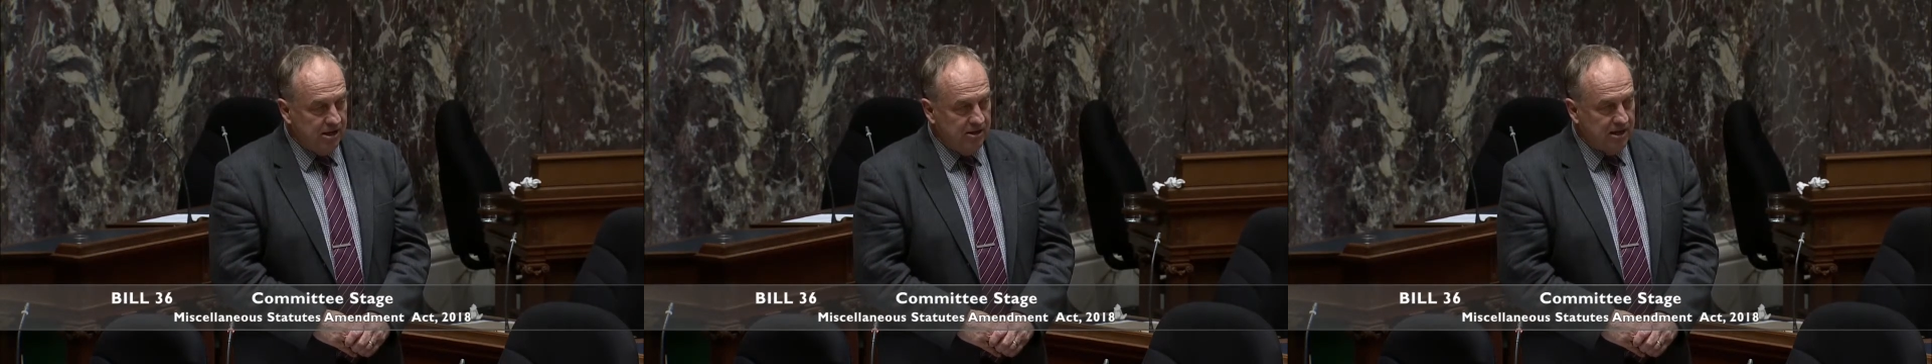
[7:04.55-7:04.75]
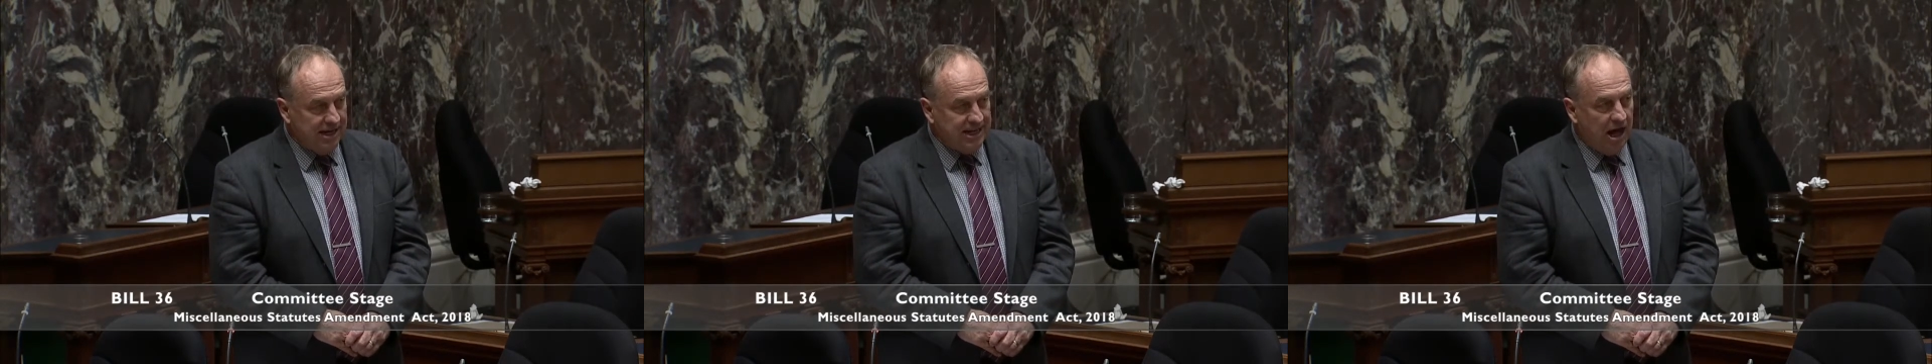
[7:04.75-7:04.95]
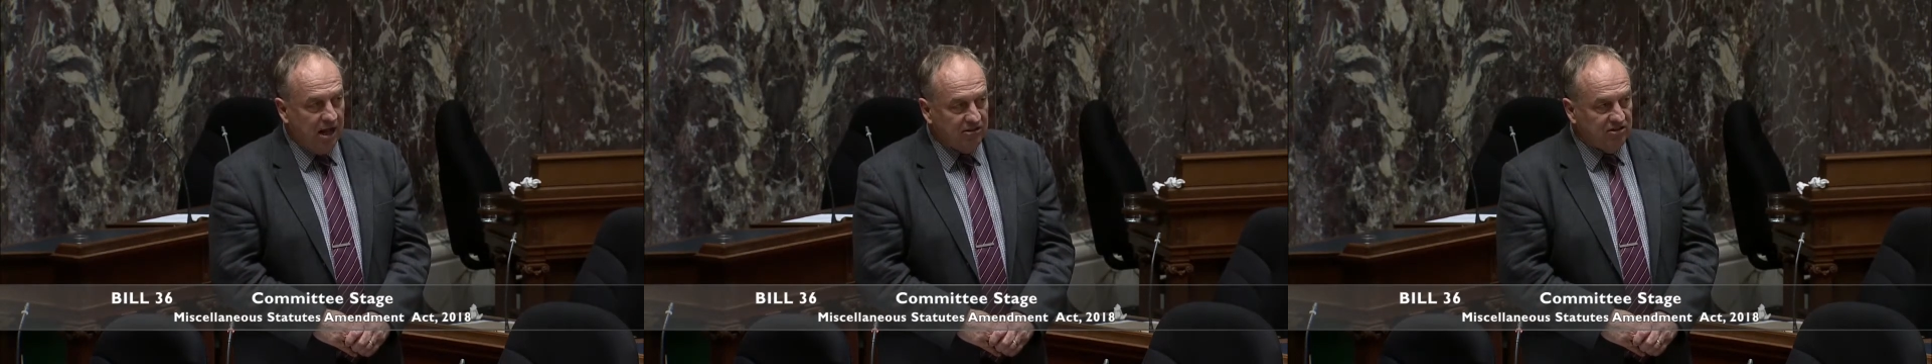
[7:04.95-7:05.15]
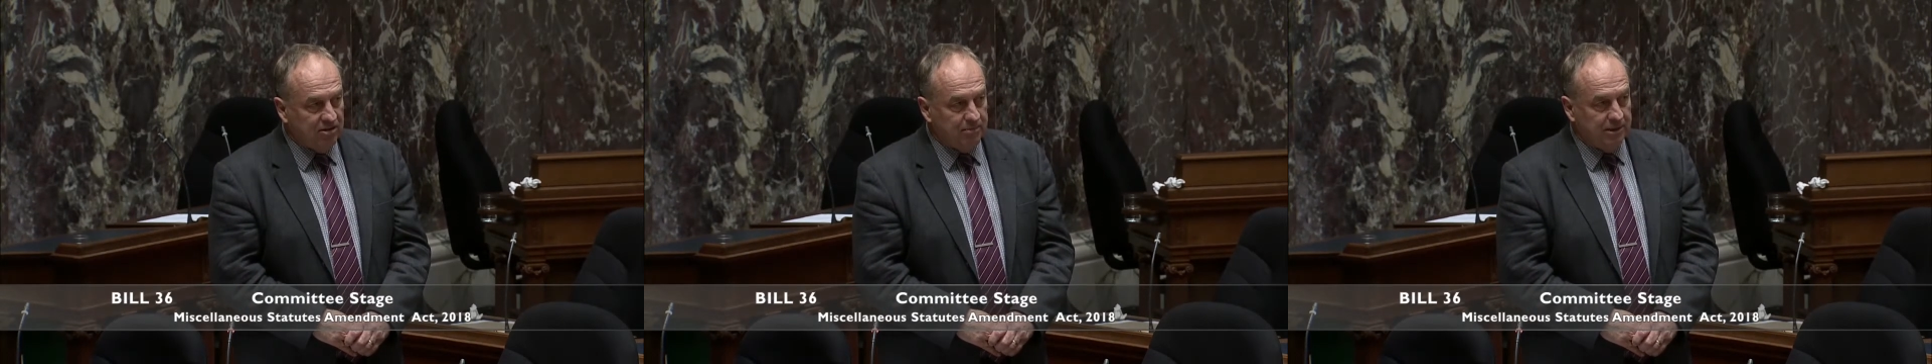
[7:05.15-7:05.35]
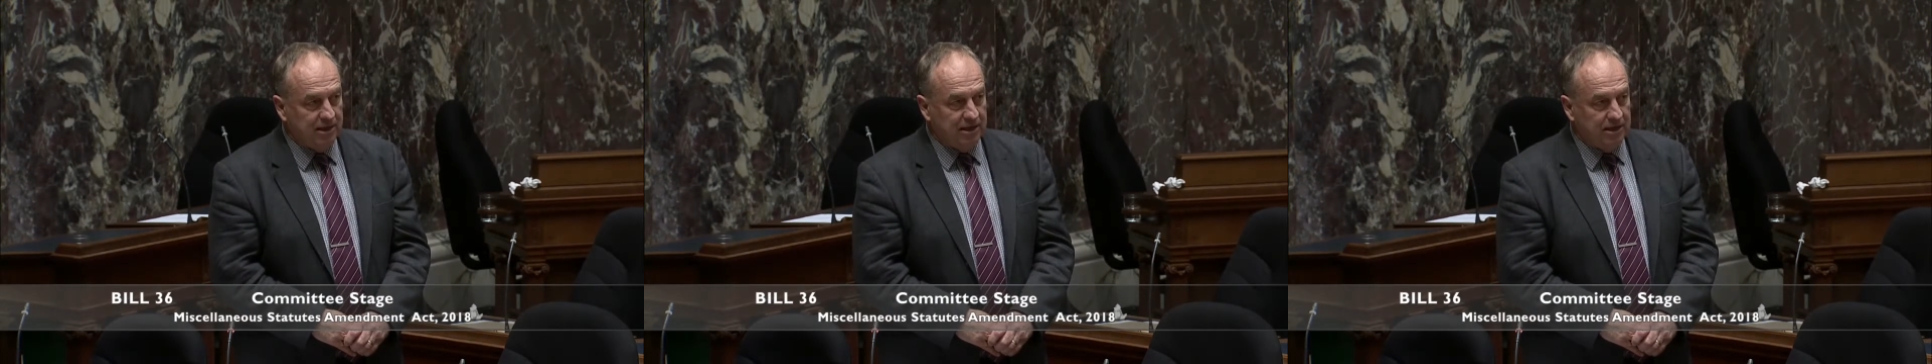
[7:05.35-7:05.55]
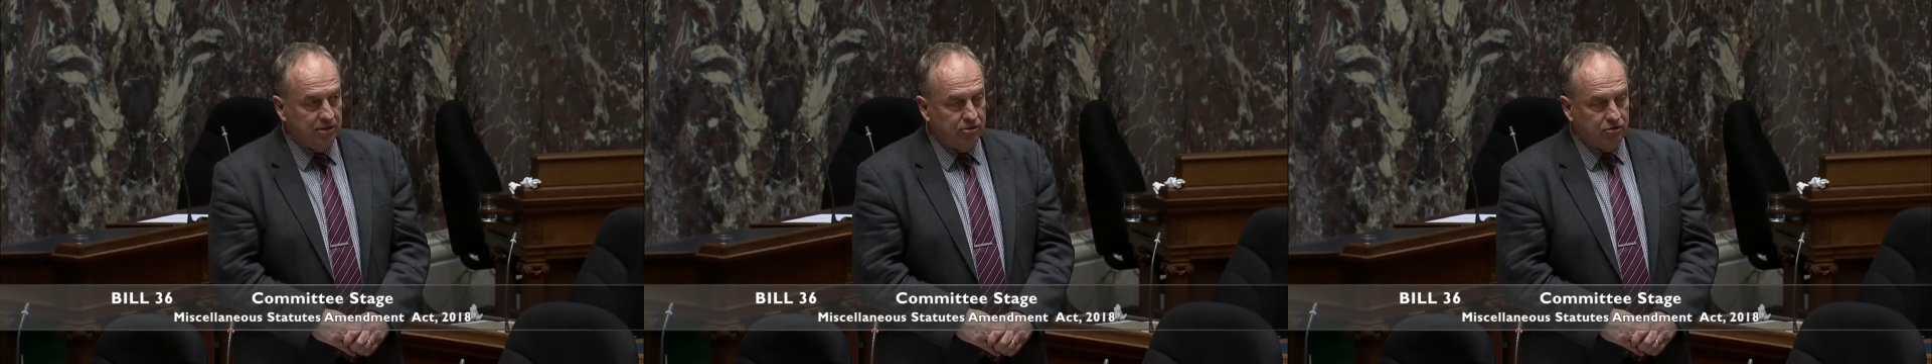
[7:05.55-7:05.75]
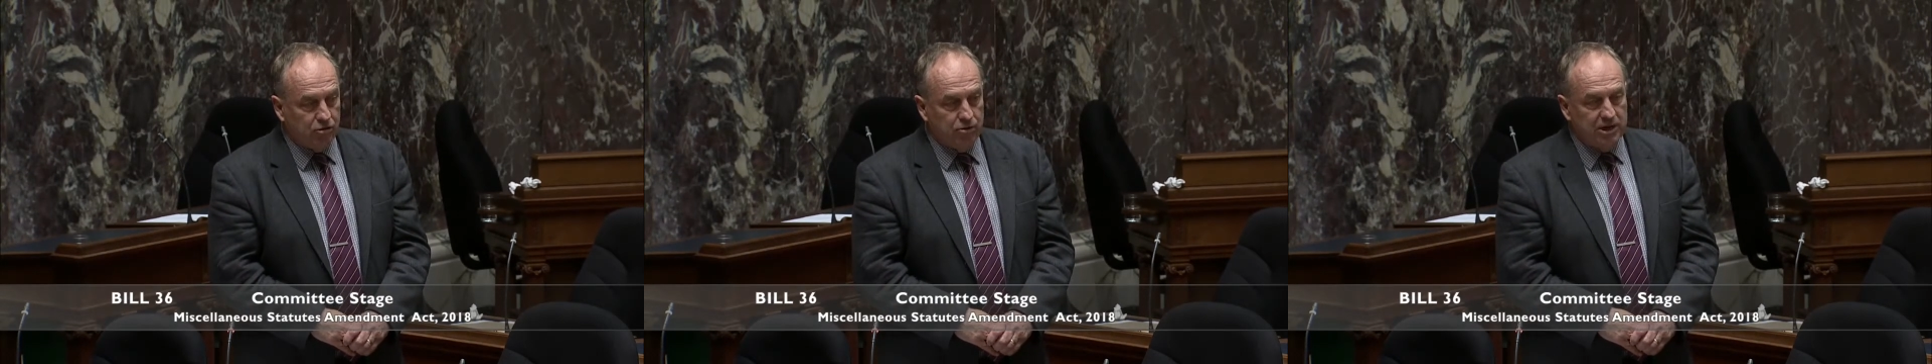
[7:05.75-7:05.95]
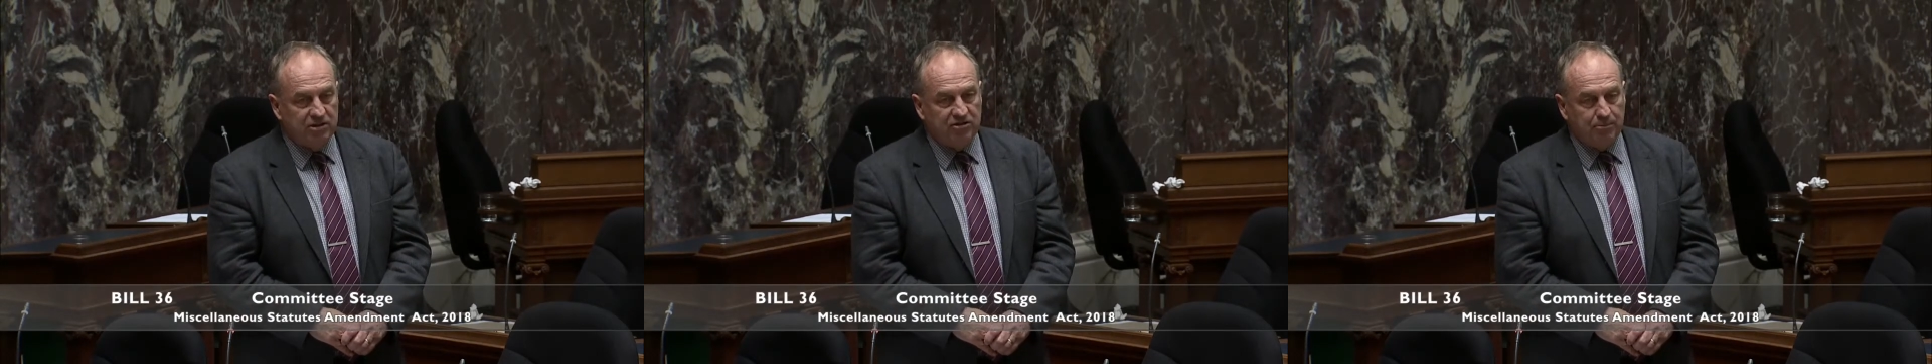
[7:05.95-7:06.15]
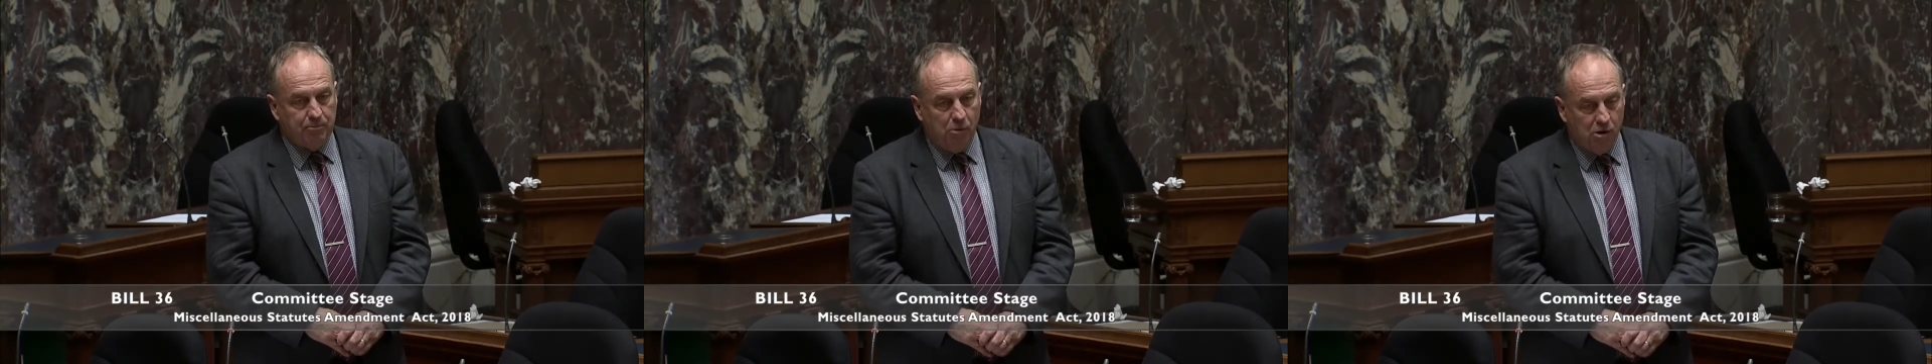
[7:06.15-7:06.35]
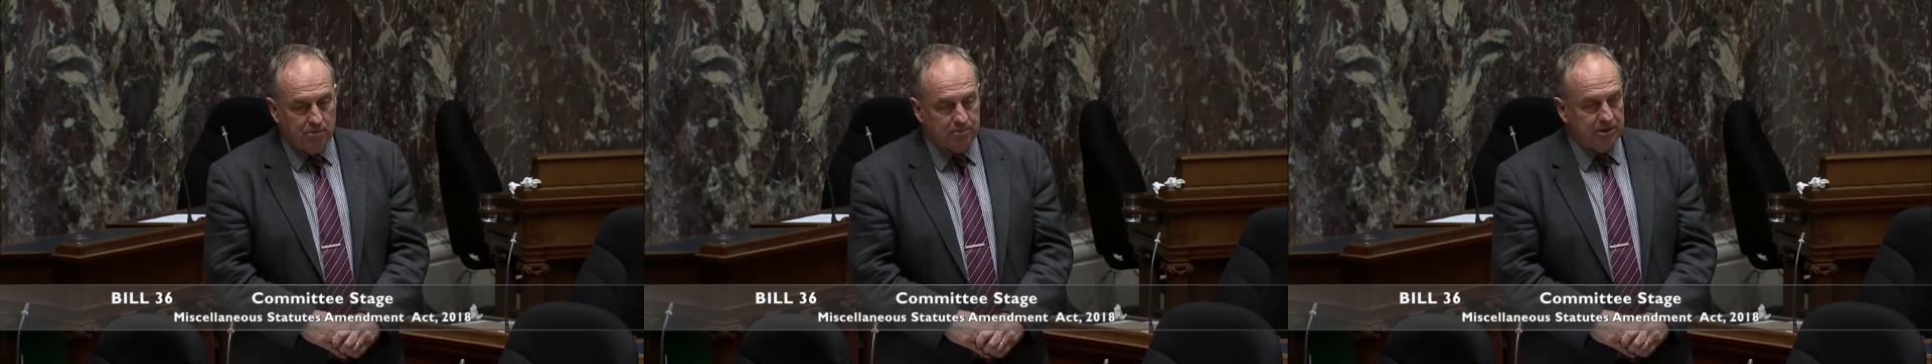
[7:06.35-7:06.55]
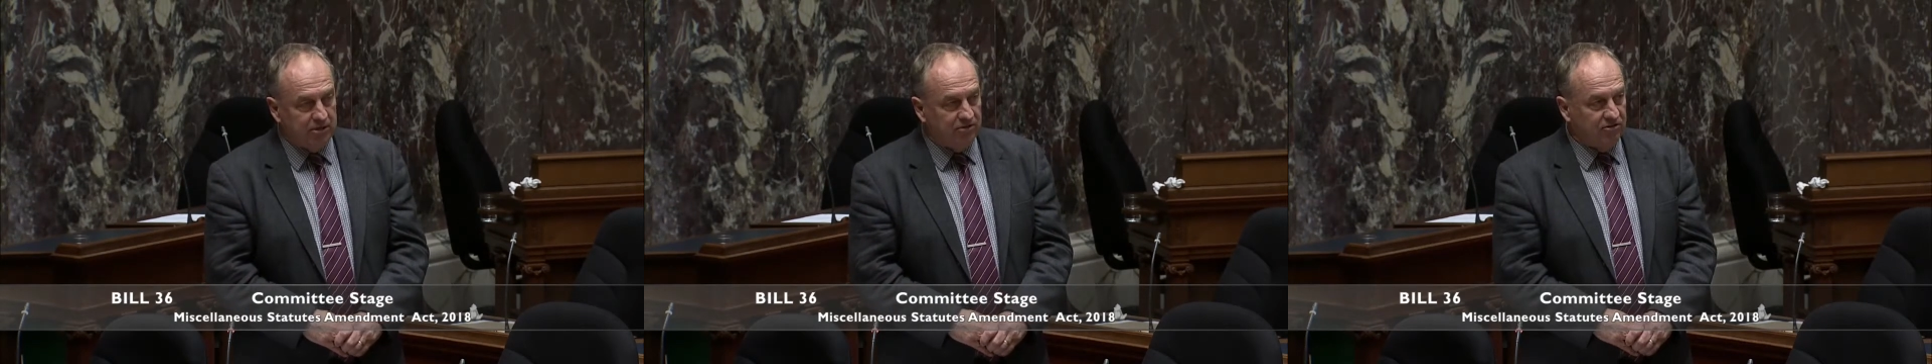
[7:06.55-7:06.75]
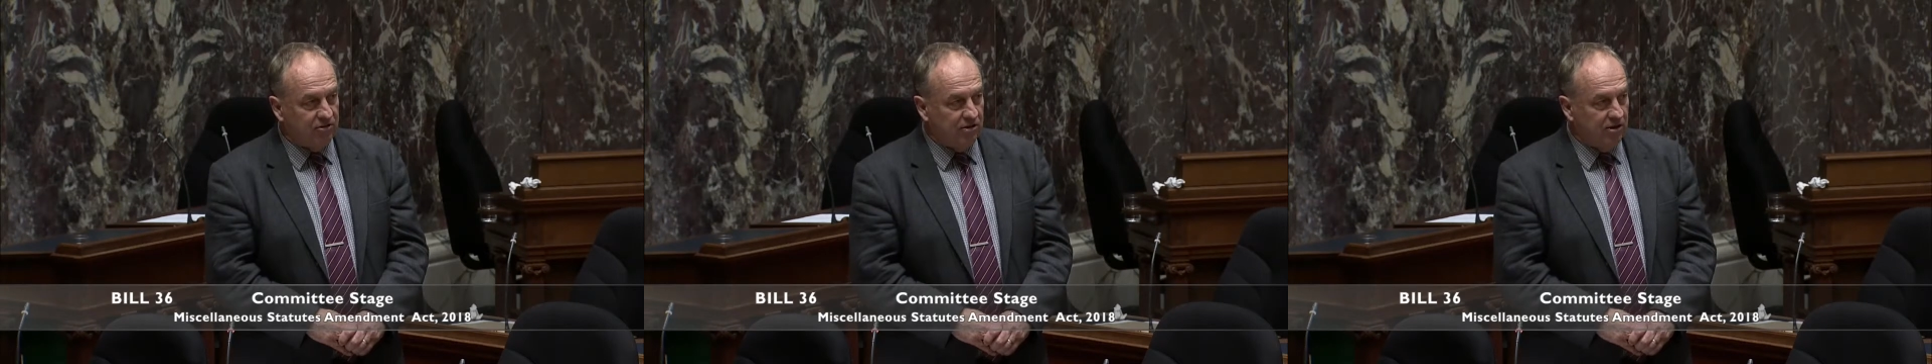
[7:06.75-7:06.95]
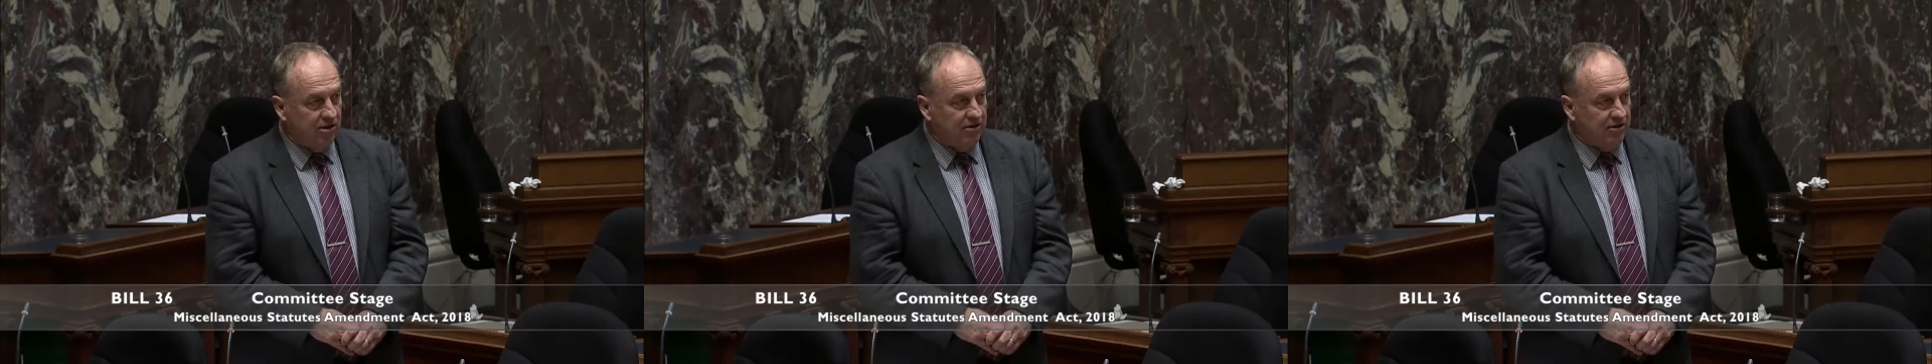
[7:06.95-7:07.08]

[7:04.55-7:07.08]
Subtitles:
that ultimately, through its appointments,